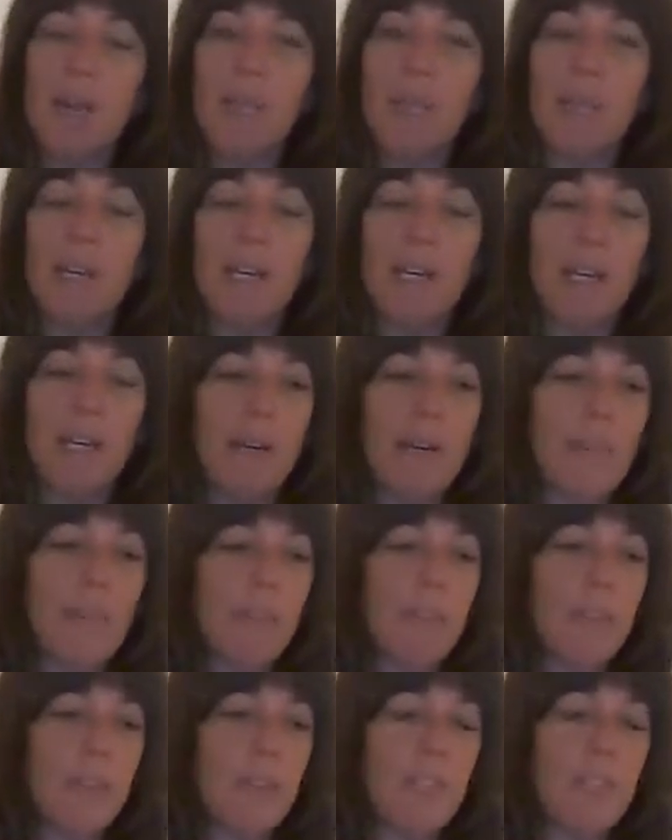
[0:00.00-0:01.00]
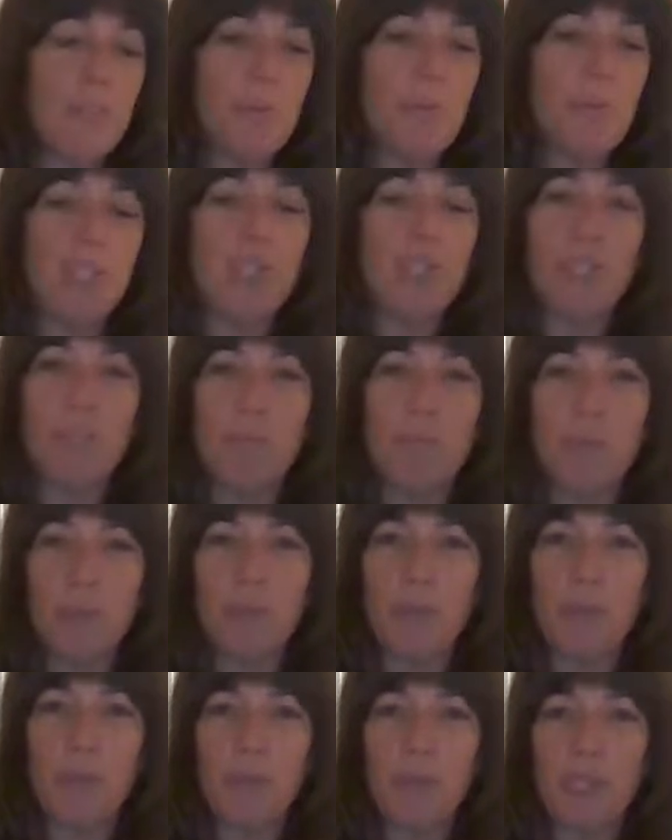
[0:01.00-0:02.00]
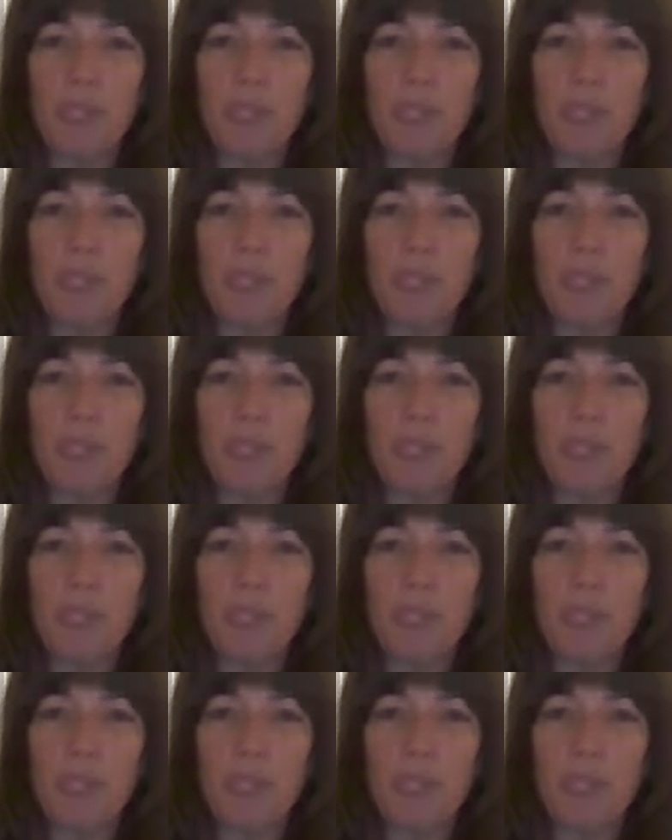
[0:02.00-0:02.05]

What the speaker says: but this one is just beautiful.